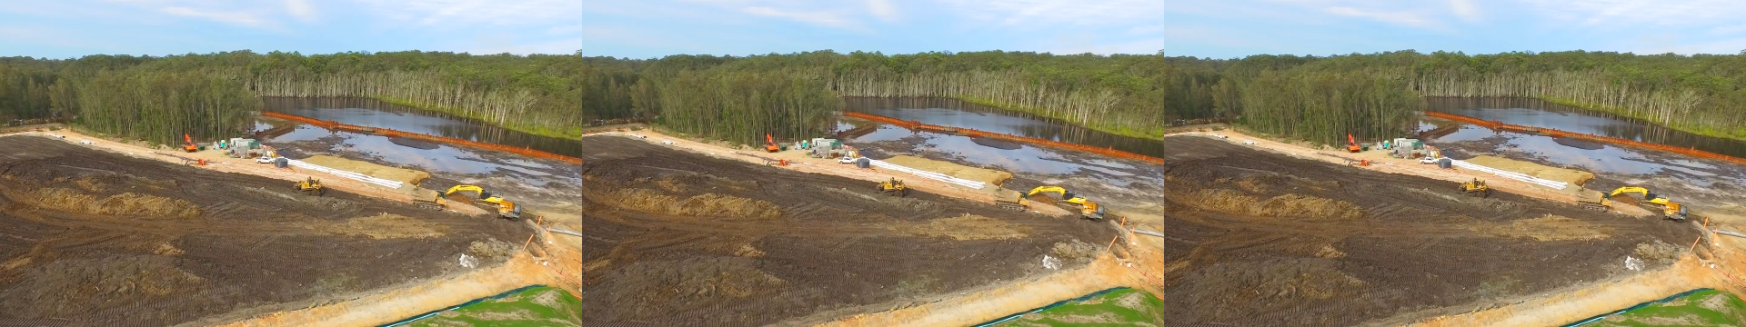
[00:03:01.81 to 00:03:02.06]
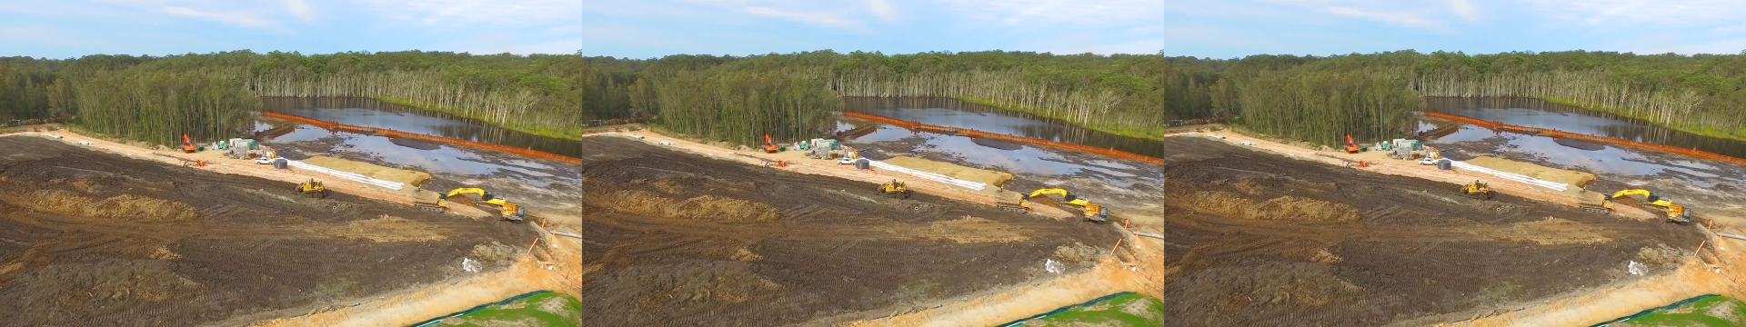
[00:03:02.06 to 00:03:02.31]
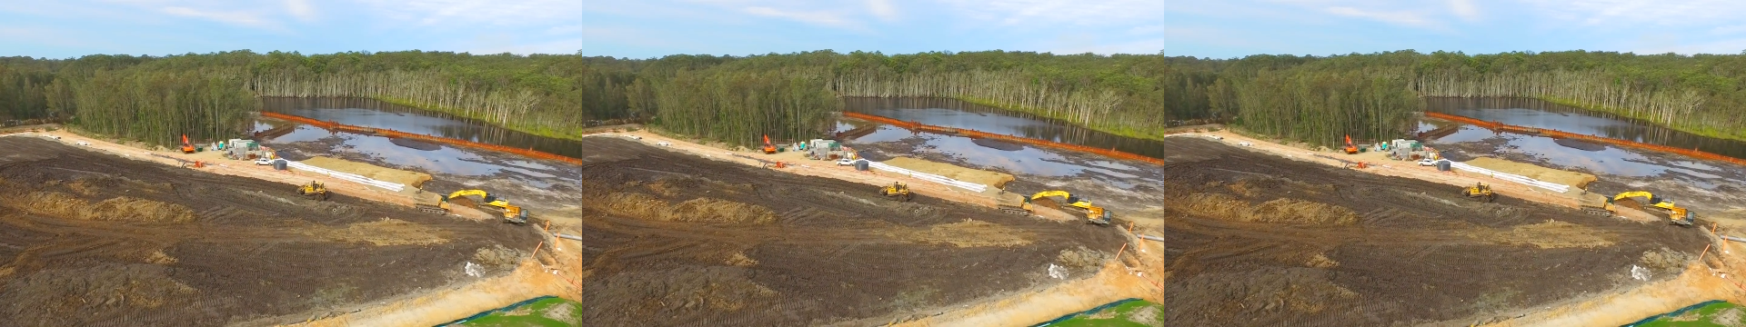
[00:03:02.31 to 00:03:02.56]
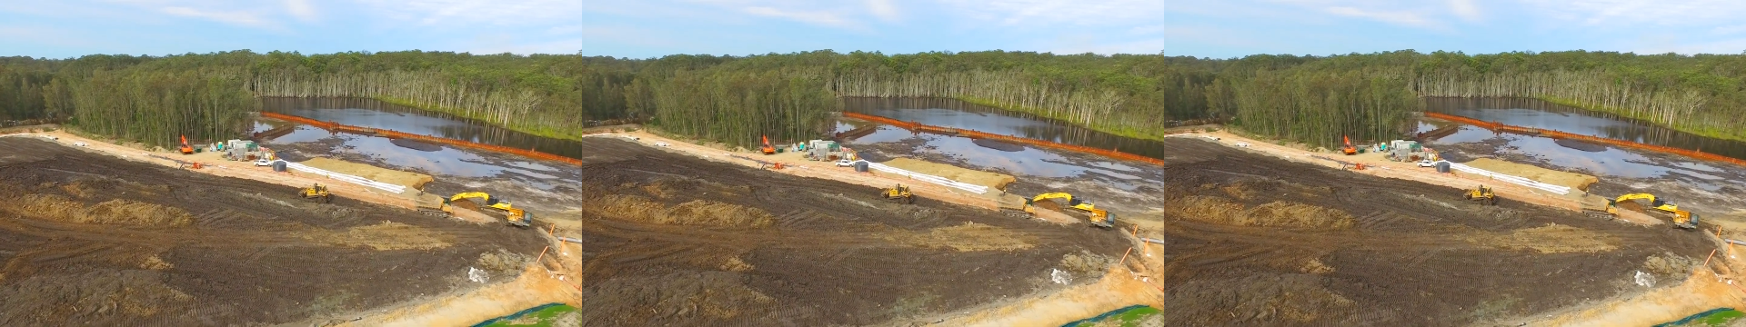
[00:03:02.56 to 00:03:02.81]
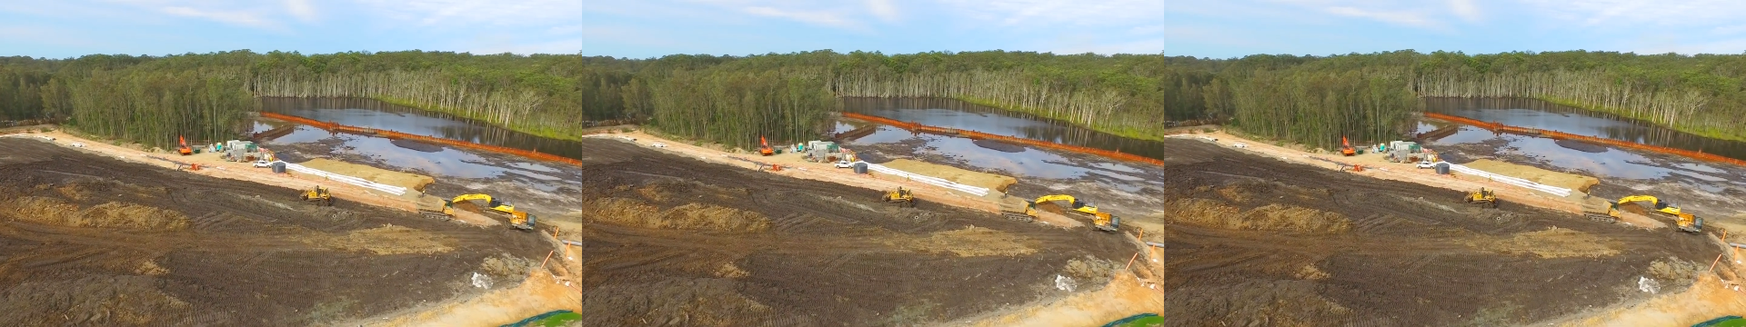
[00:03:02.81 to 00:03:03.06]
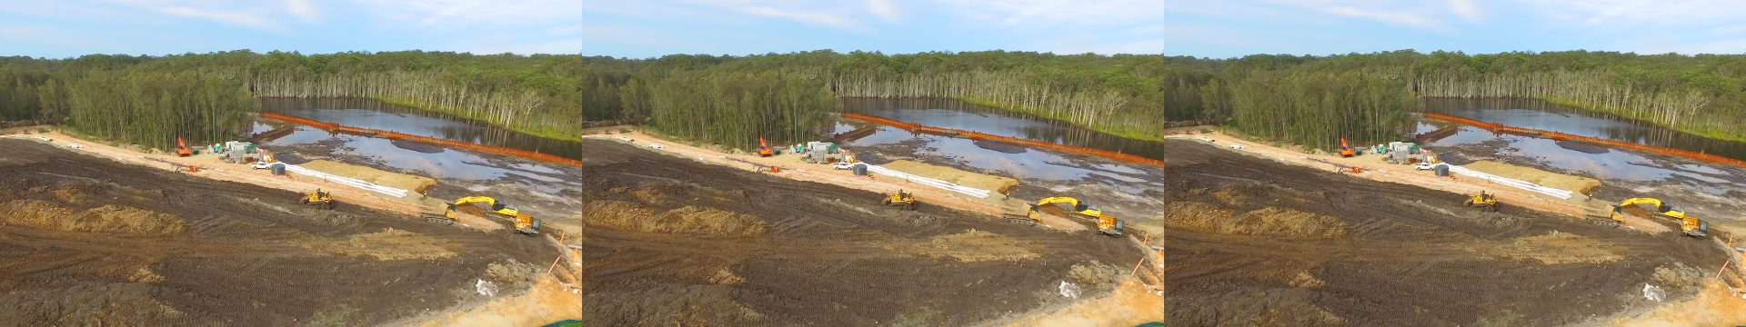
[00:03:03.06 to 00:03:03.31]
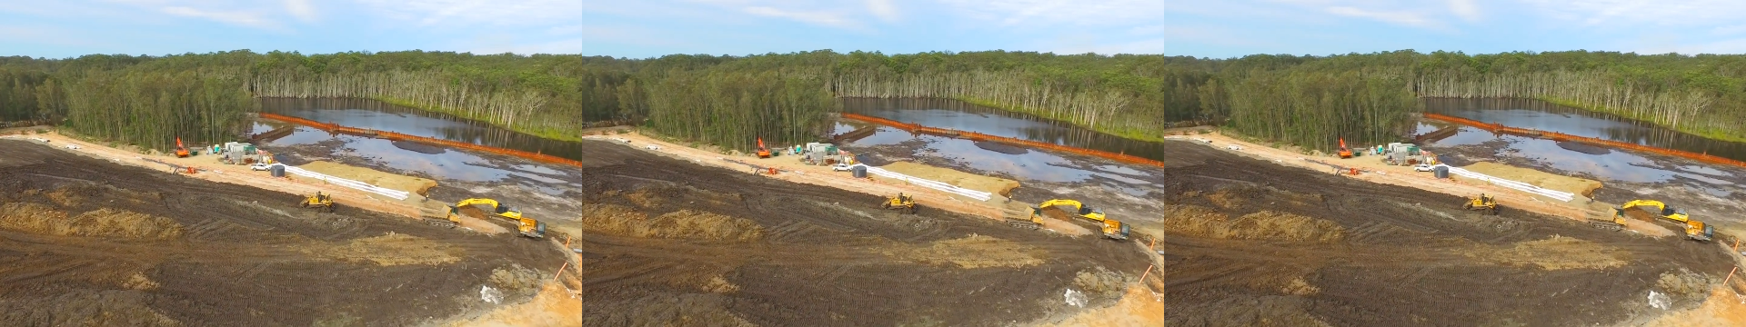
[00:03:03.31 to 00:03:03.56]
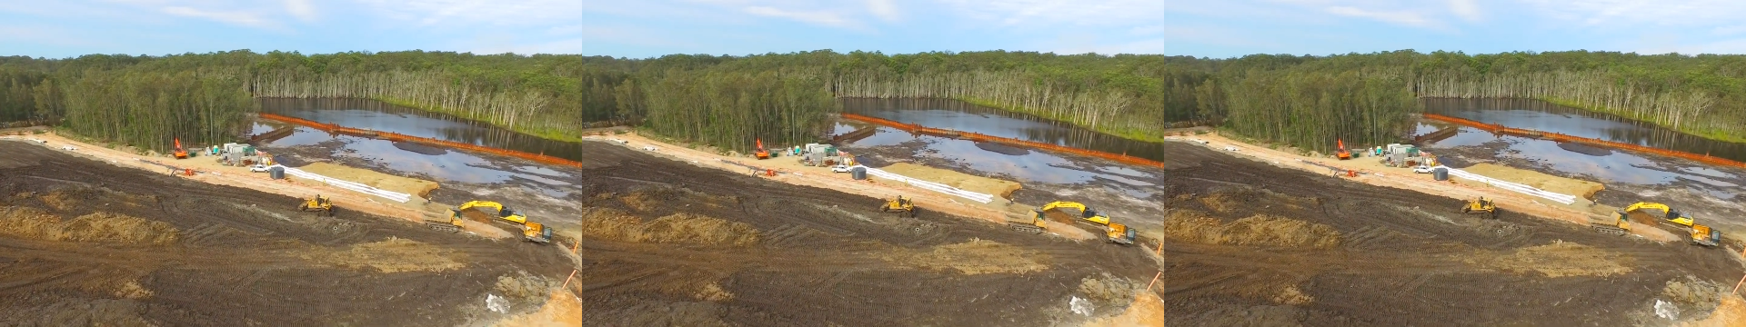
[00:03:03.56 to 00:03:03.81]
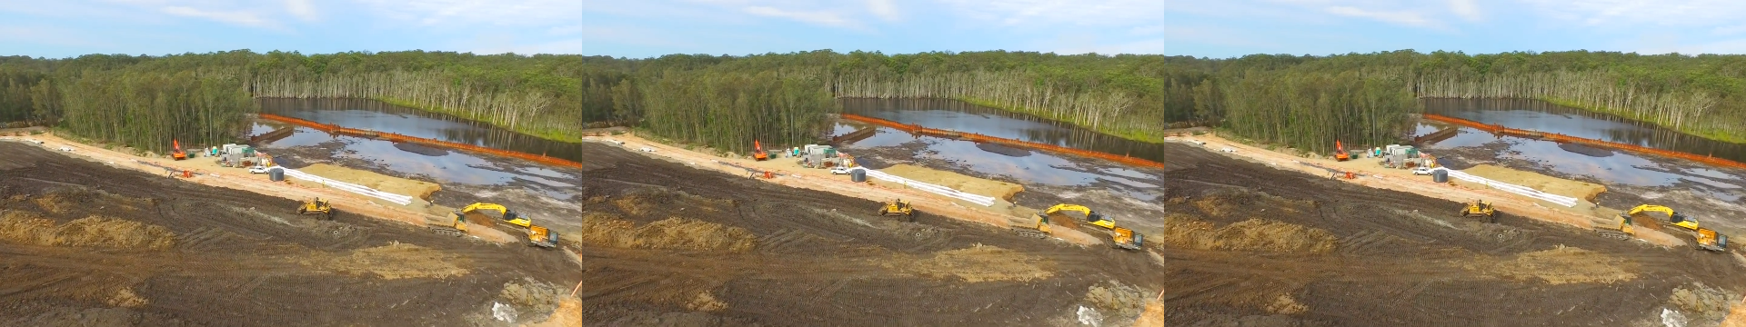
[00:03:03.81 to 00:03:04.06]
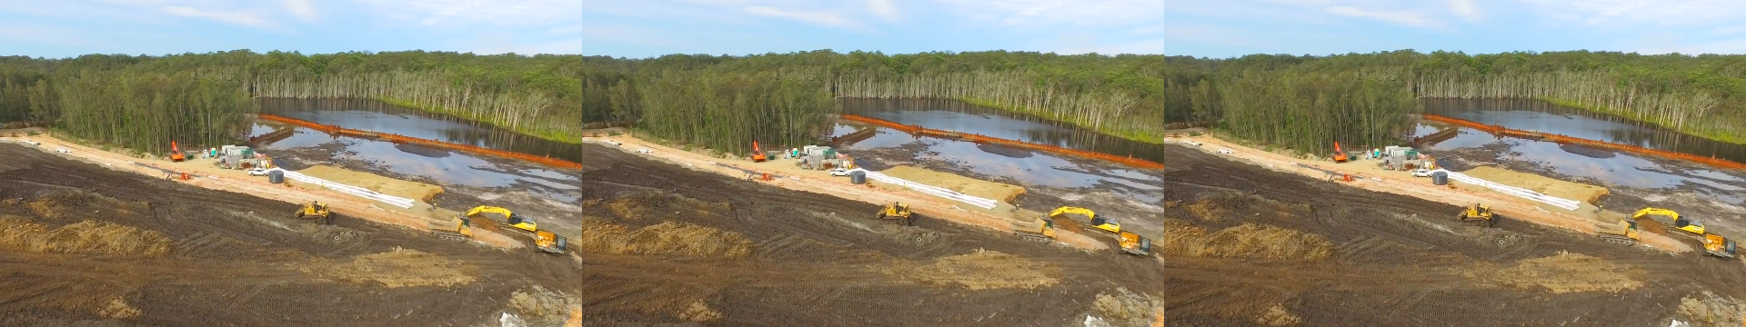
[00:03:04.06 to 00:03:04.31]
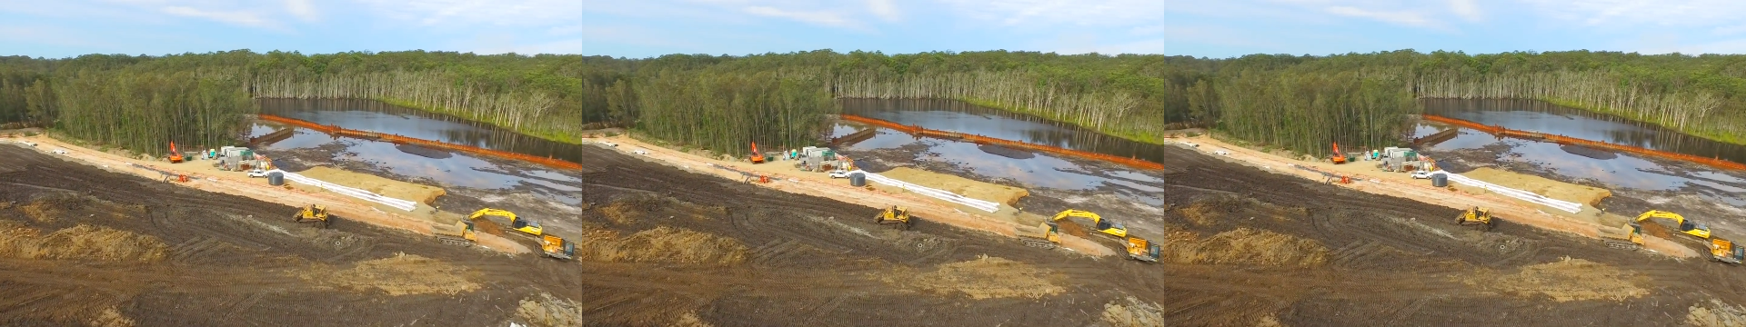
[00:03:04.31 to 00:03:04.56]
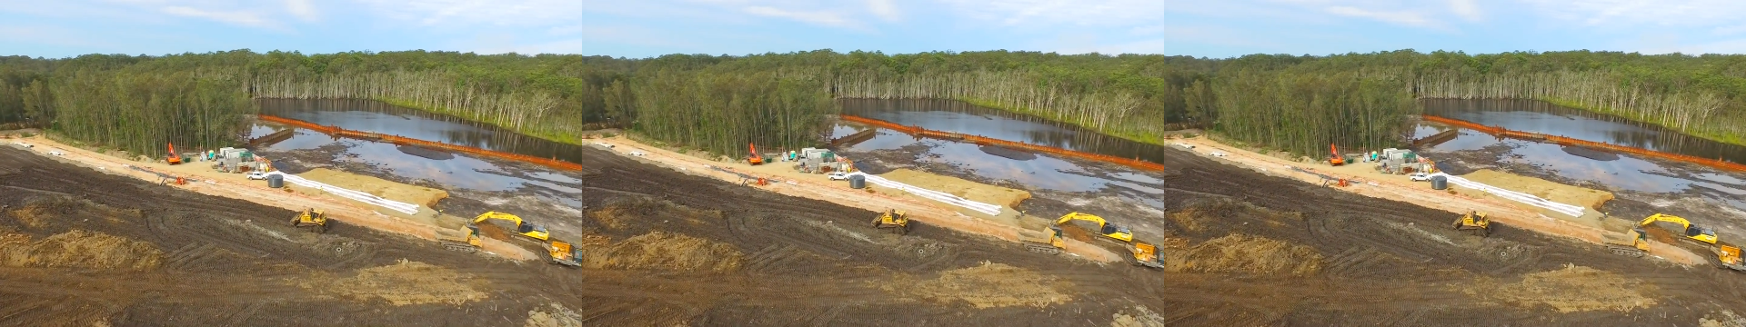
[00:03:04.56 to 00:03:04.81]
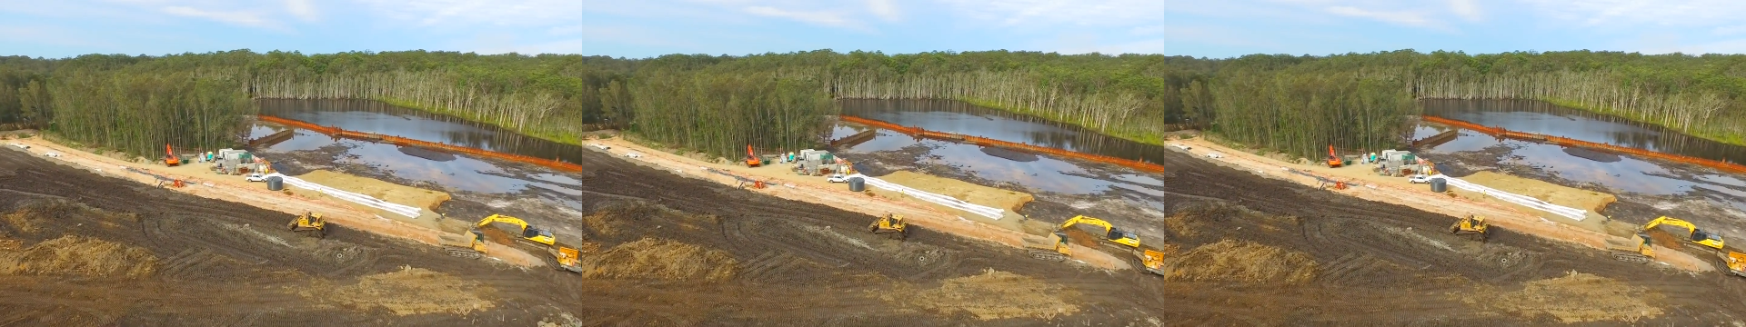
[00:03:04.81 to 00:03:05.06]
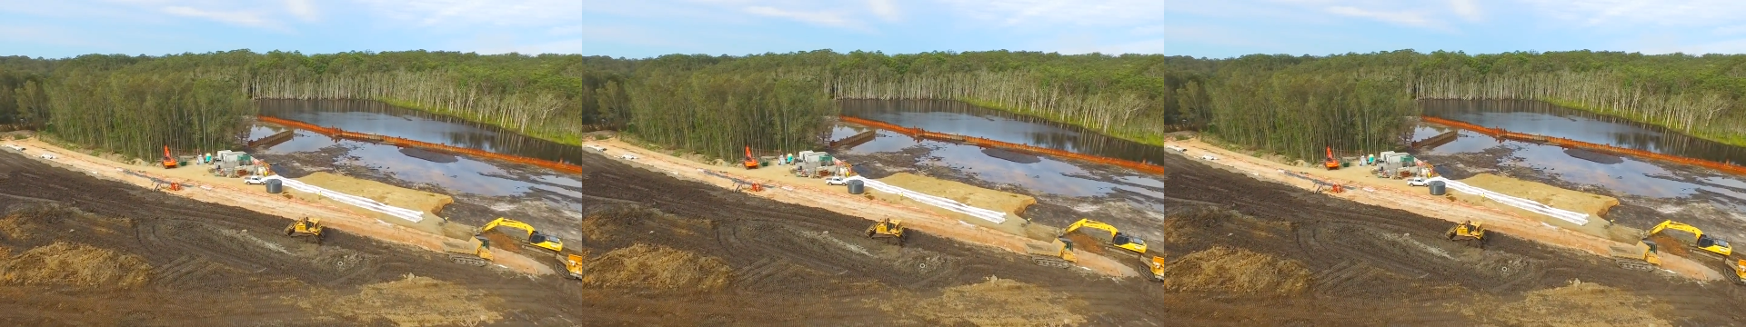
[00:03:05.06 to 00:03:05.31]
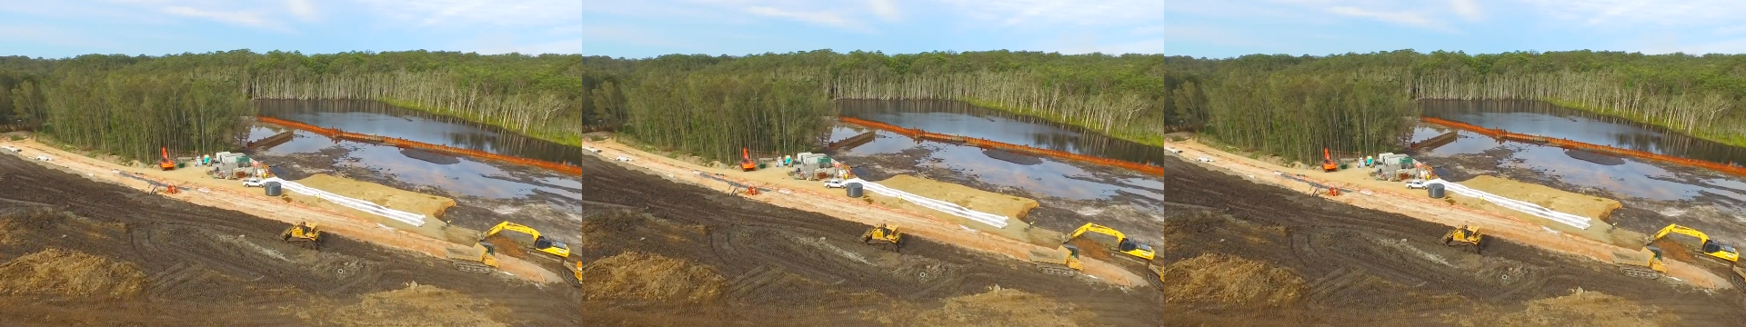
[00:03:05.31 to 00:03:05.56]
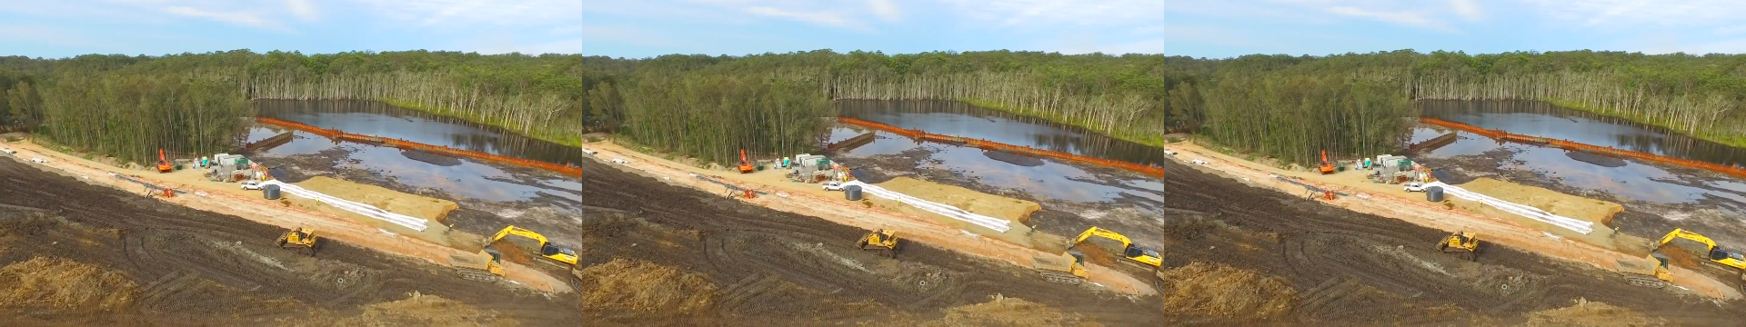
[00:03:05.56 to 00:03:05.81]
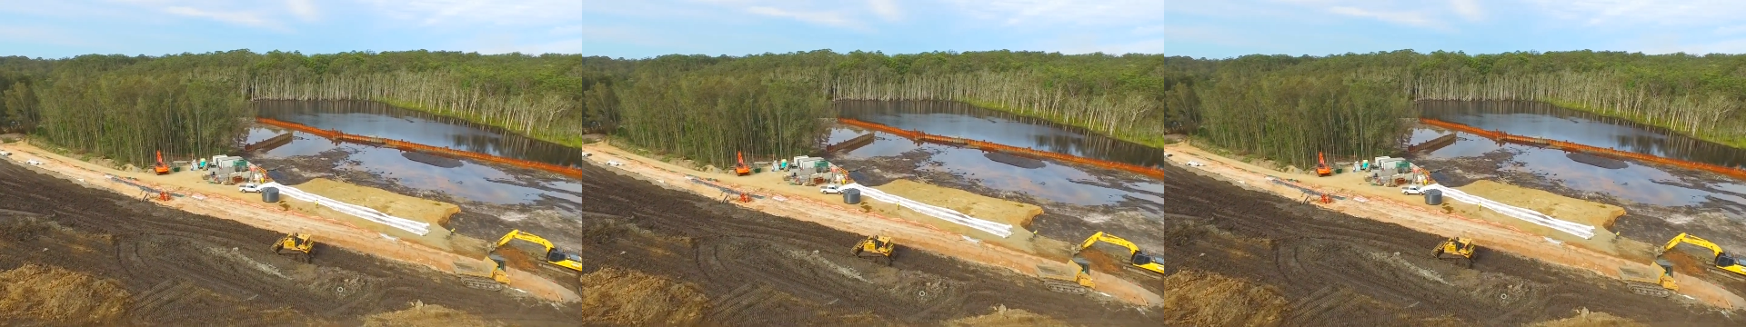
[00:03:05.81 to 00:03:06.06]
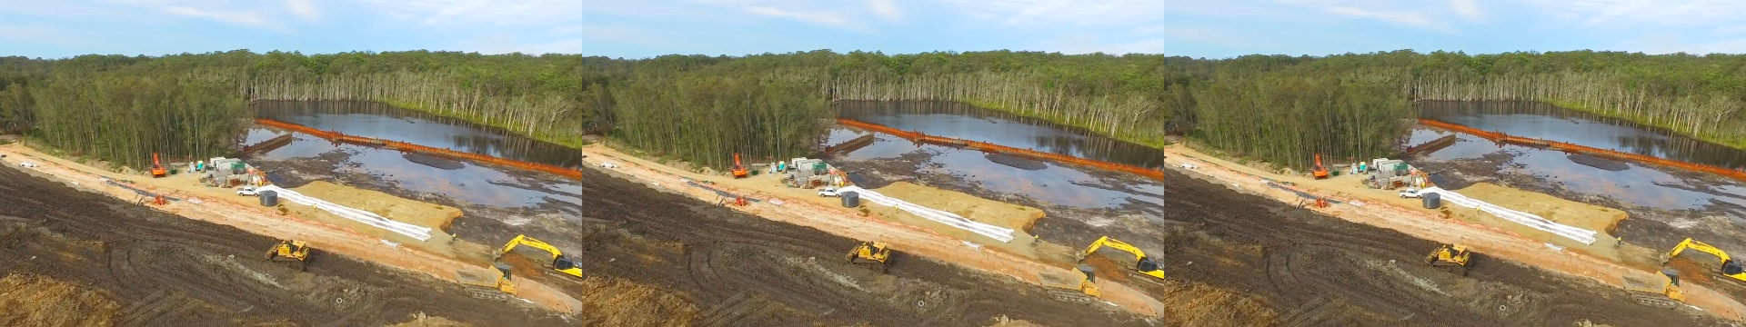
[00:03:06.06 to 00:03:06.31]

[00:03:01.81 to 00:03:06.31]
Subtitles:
(no speaker visible)